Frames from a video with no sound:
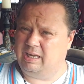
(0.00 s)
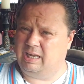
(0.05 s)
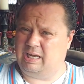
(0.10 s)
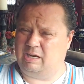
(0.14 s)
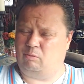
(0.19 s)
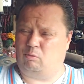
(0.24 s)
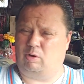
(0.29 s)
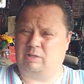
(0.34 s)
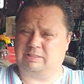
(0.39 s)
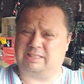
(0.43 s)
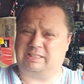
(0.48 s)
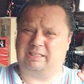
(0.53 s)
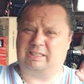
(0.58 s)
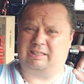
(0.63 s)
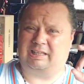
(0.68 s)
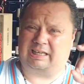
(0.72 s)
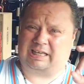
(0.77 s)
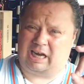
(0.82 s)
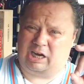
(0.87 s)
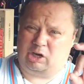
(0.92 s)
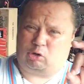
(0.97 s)
And it
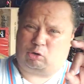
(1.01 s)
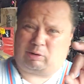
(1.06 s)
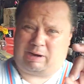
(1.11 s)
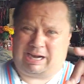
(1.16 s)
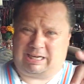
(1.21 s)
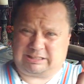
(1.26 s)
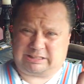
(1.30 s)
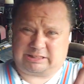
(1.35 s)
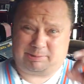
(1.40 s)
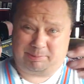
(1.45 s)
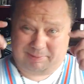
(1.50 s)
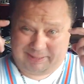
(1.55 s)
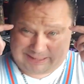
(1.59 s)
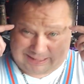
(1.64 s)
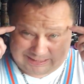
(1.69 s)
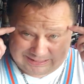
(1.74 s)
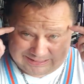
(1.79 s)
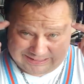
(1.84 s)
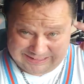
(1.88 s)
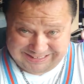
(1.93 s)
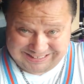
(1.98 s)
wasn't like I grasped it
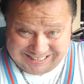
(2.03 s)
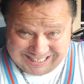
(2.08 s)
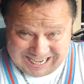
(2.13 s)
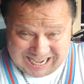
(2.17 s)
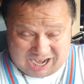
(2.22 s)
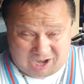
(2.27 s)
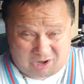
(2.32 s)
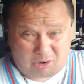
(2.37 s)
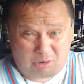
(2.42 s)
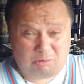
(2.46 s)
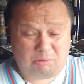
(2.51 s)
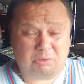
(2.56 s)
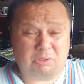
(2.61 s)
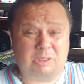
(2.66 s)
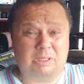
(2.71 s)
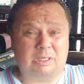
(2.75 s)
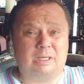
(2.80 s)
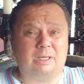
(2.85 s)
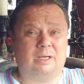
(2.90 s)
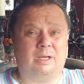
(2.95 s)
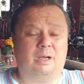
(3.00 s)
like I see it now,
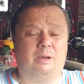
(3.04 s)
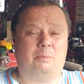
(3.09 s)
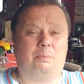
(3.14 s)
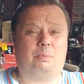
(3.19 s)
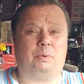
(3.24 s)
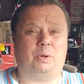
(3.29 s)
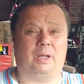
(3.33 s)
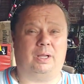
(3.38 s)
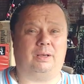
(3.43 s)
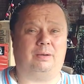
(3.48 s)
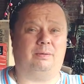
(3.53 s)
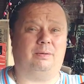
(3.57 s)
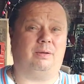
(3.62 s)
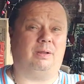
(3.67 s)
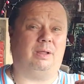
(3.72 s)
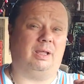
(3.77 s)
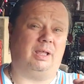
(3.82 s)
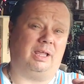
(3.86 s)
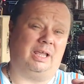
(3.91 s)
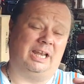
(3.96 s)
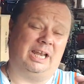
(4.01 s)
but
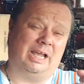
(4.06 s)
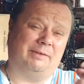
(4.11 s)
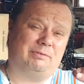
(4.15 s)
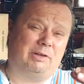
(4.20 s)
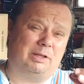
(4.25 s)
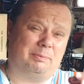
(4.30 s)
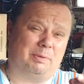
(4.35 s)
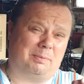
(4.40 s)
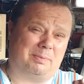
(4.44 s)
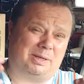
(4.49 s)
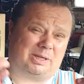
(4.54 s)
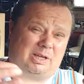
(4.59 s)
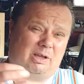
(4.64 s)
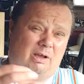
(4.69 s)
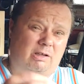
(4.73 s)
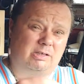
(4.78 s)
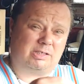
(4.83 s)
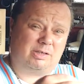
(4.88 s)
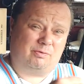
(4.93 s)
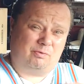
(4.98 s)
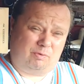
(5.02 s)
inevitably,
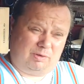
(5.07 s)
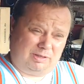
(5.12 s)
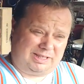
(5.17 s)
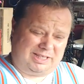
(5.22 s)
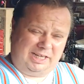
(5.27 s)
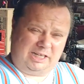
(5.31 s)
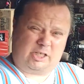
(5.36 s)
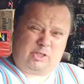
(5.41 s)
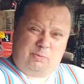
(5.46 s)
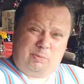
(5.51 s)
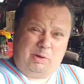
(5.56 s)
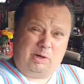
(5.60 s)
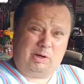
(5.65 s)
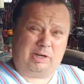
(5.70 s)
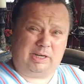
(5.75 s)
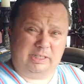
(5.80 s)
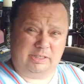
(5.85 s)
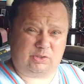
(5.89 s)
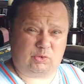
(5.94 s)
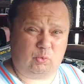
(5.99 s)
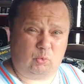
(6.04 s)
because of what the
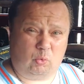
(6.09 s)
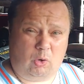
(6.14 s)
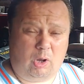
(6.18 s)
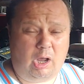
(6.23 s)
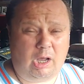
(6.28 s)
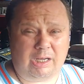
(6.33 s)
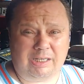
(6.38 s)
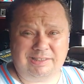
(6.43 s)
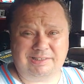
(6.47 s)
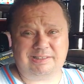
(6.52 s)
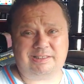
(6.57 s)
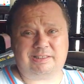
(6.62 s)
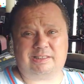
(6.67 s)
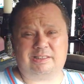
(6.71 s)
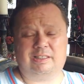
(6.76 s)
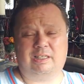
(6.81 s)
experience was,